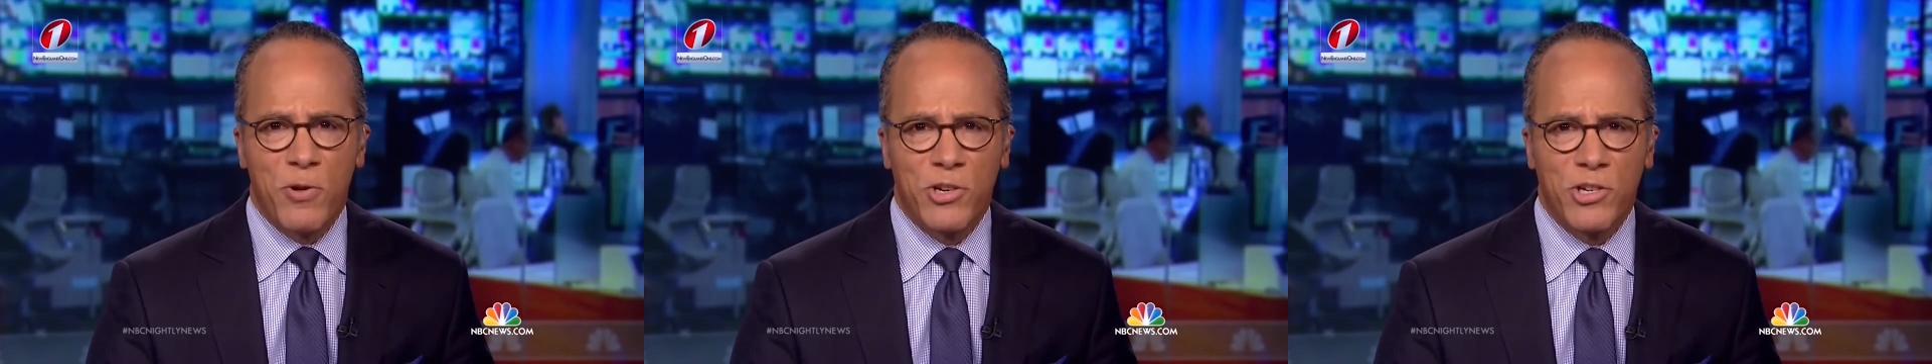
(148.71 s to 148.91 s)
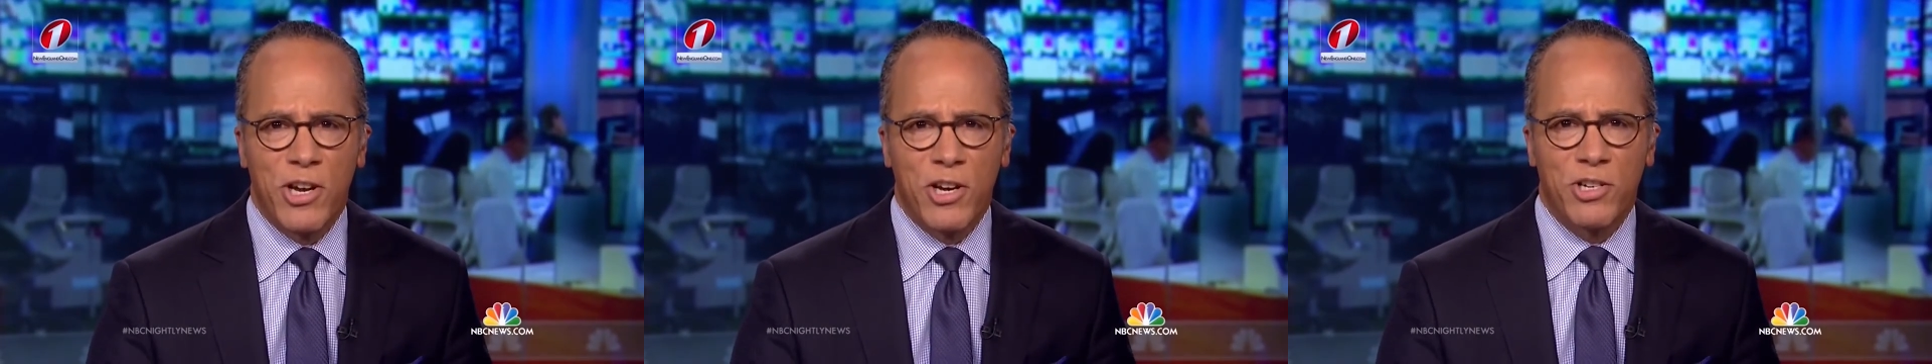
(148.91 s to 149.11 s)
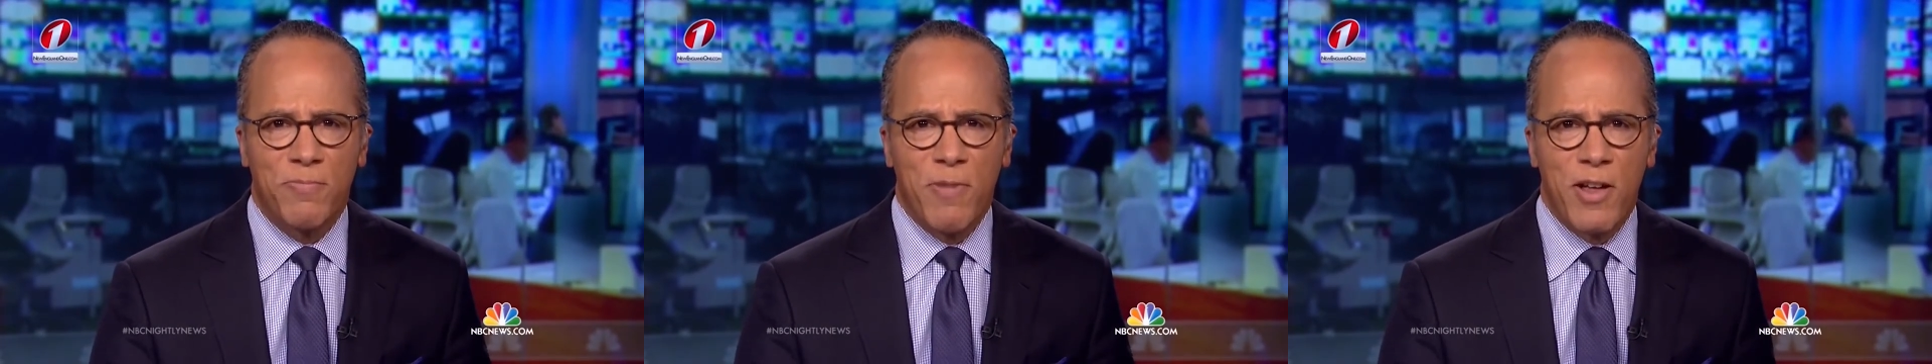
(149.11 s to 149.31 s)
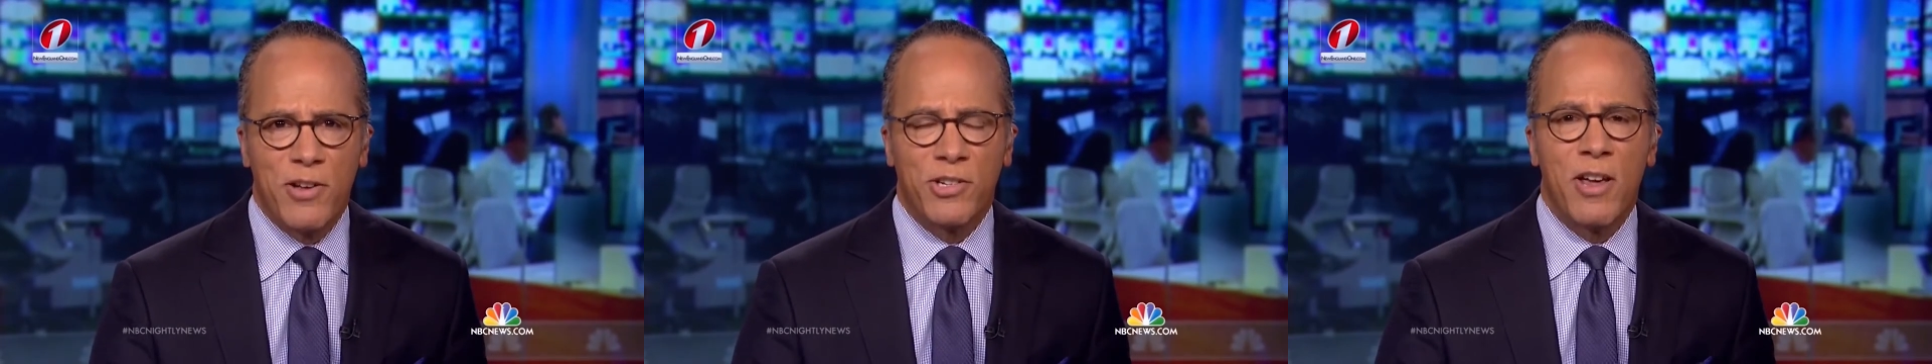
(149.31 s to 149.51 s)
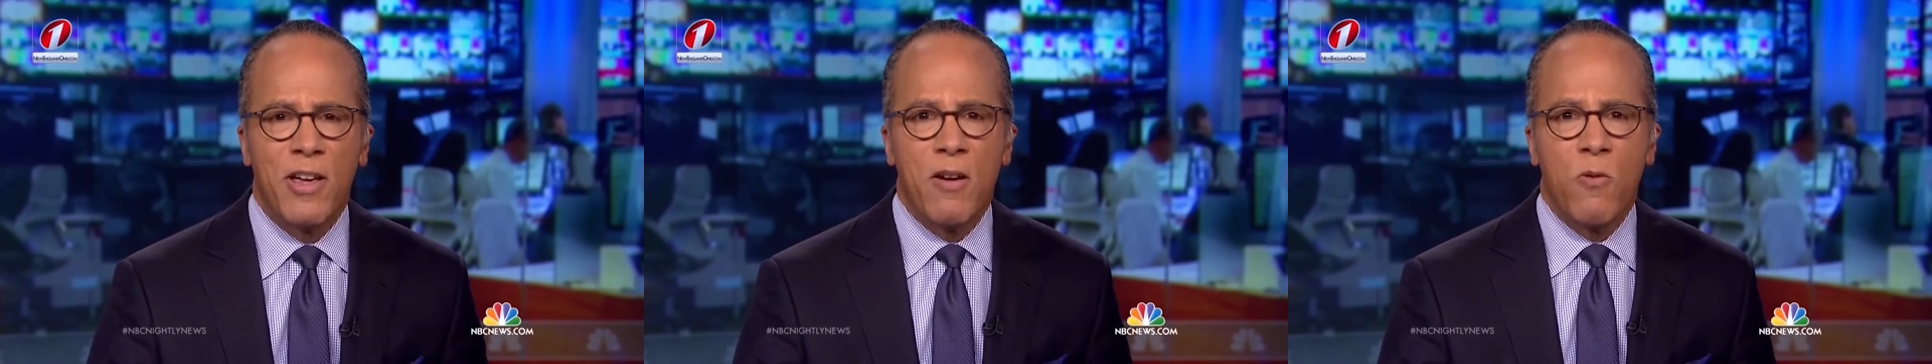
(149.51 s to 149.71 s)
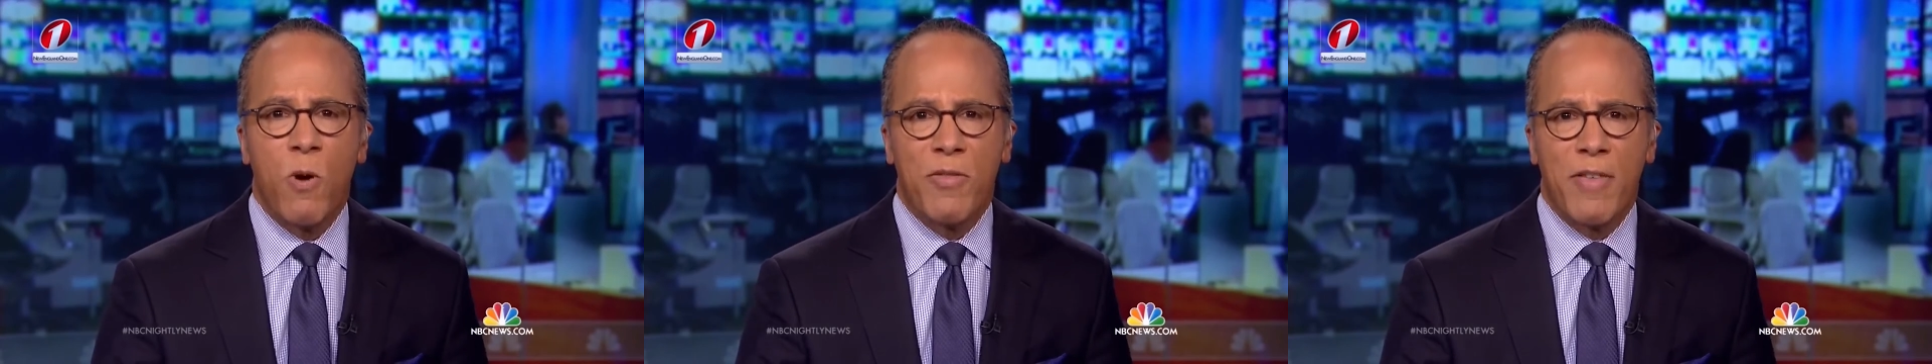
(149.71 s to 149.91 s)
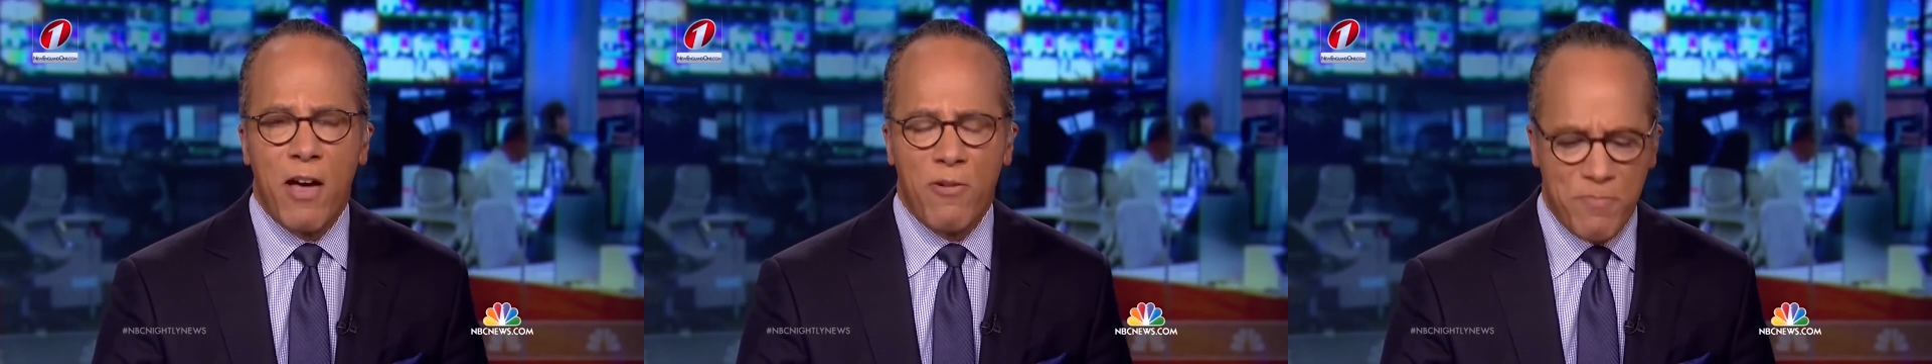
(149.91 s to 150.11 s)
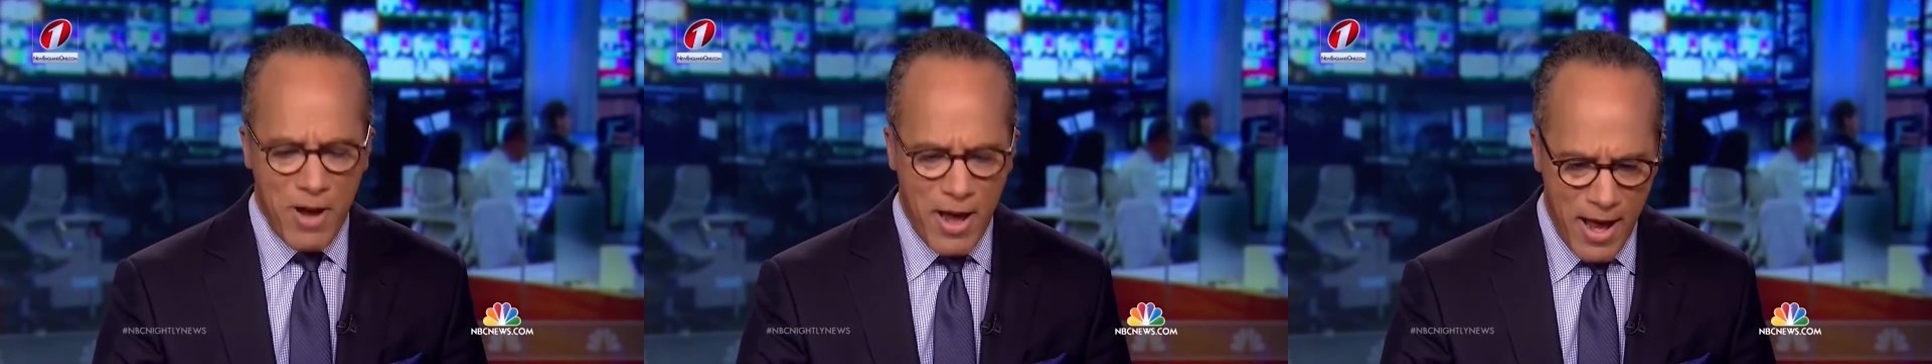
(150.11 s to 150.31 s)
for six months
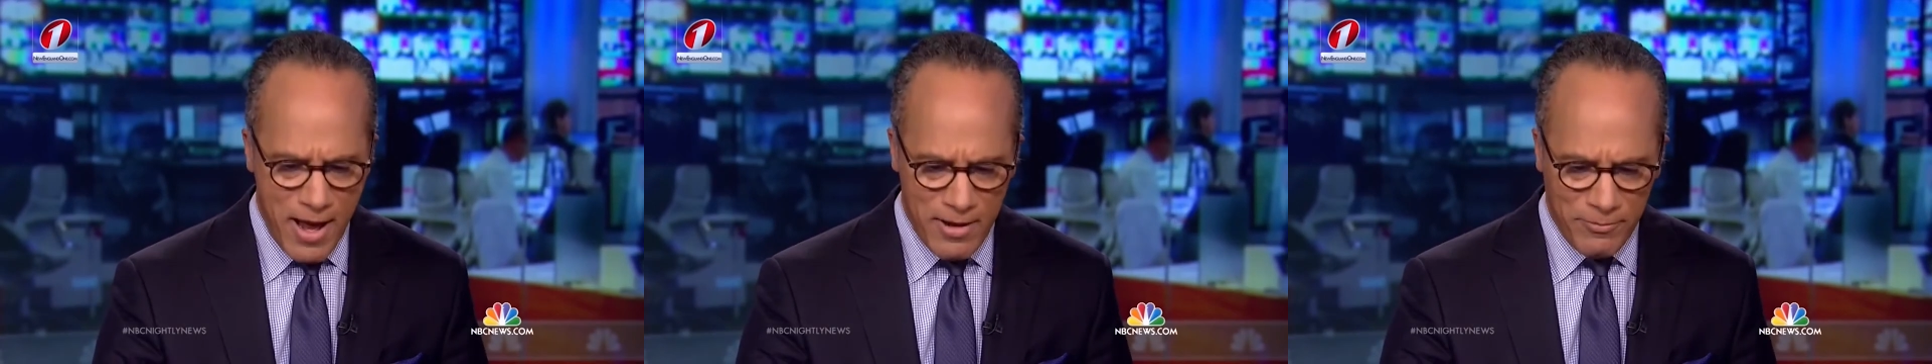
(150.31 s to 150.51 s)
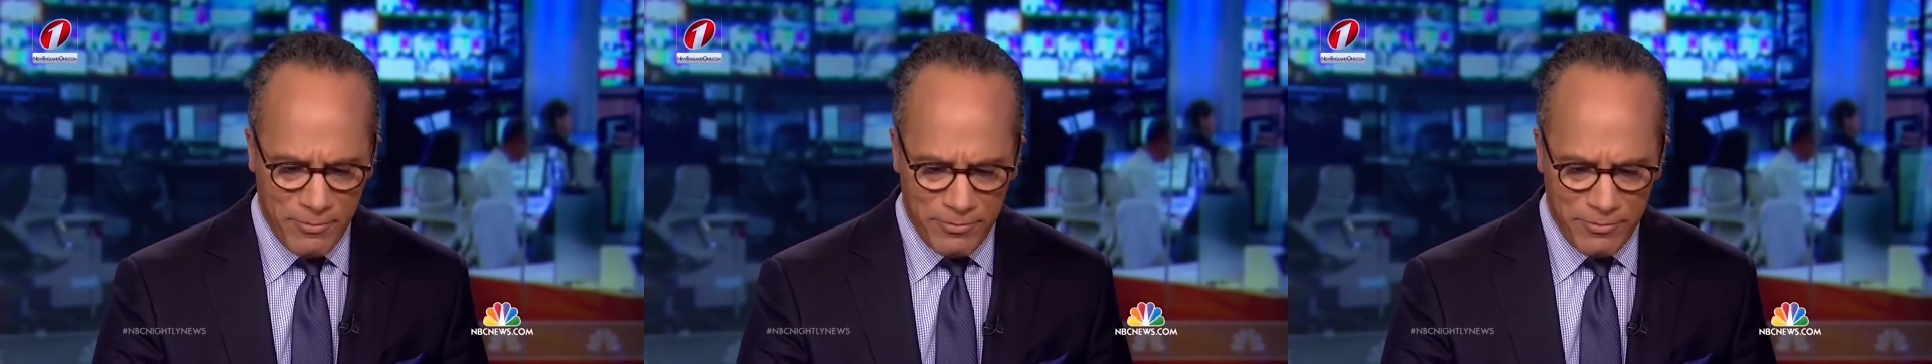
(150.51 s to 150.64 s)
without pay.